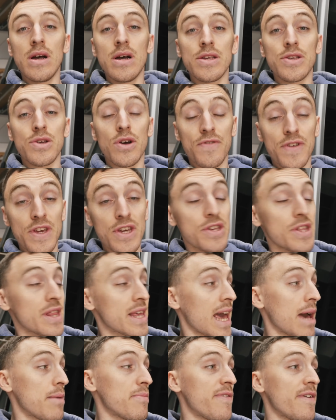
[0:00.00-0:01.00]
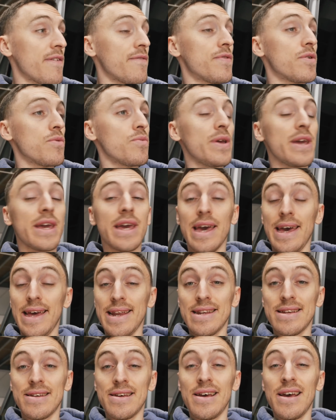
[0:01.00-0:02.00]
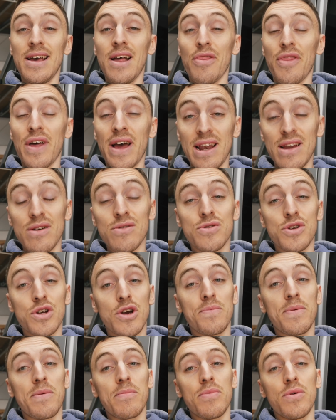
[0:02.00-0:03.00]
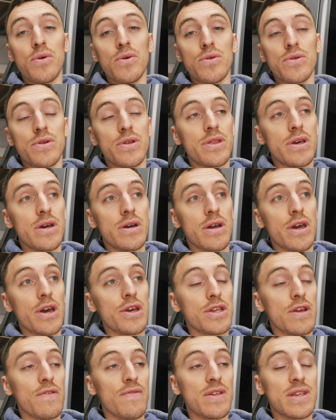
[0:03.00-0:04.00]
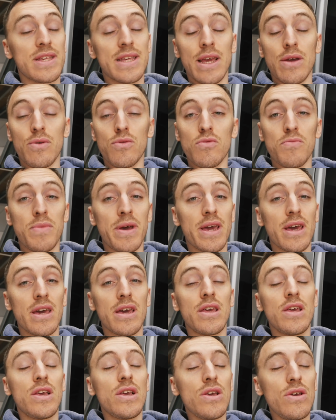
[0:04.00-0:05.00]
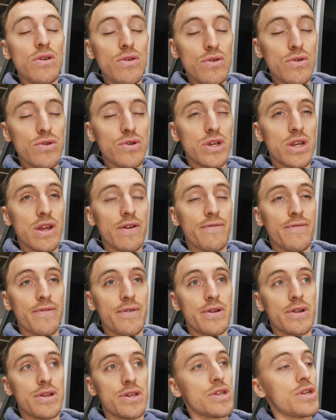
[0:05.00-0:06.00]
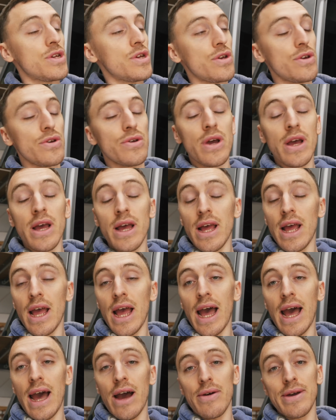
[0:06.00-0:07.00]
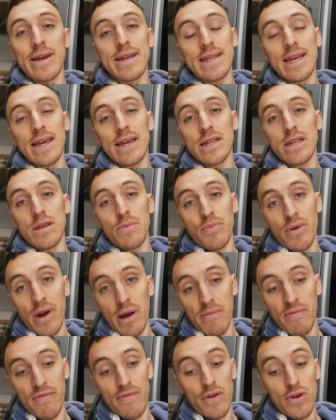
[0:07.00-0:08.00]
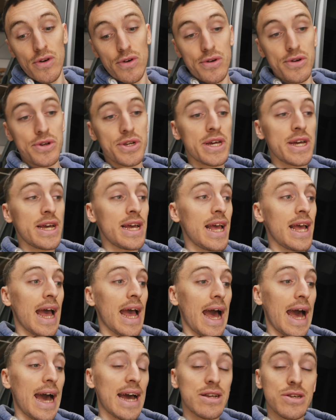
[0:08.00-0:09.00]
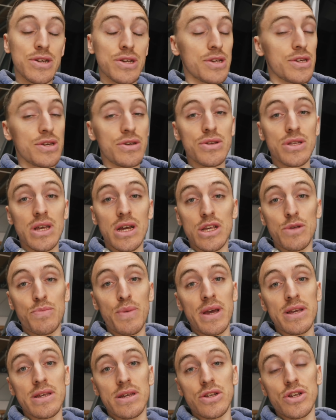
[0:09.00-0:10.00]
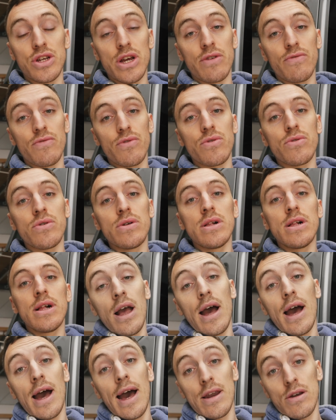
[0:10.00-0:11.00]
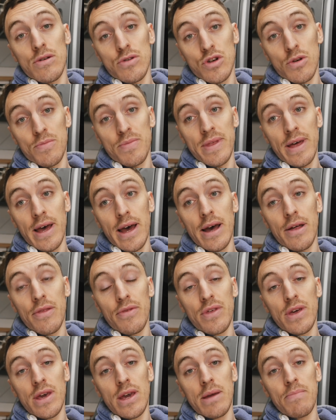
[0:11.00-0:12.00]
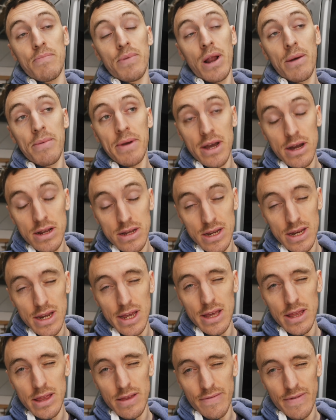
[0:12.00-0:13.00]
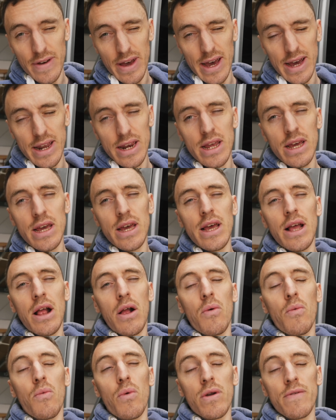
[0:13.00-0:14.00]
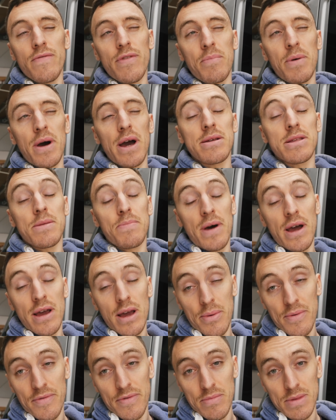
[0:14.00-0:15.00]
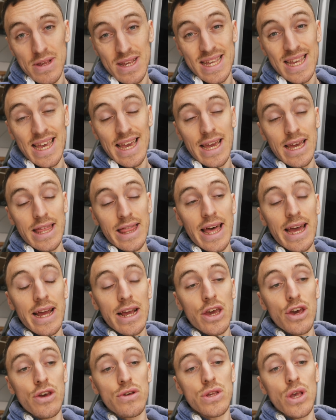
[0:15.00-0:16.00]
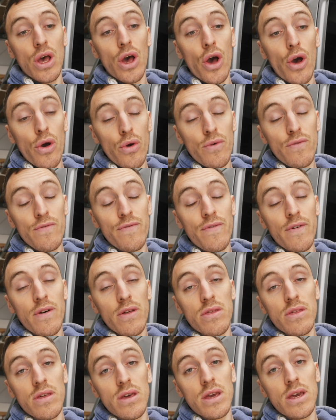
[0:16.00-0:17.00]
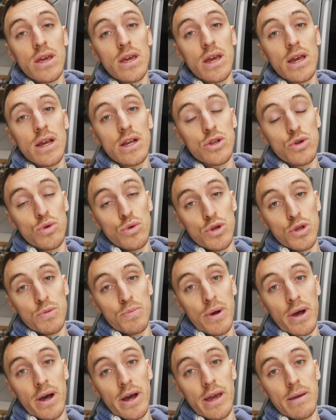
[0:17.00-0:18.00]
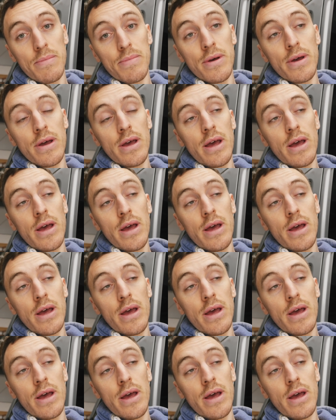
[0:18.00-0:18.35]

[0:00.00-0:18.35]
So after using the camper van for the weekend, that little chopping board that goes over the sink will make a huge difference to how easy it is to prep food and just use that space in general. And on top of that, the plumbing underneath the van, one of the pipes, the pipe coming from the sink, that goes over the exhaust pipe,